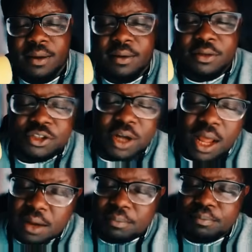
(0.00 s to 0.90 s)

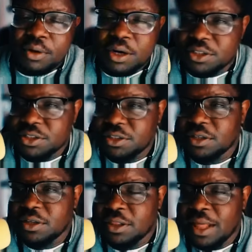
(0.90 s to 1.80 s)
John pushed
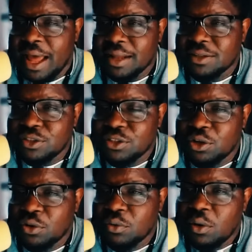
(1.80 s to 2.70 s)
that
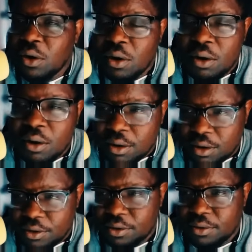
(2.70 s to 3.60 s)
so hard.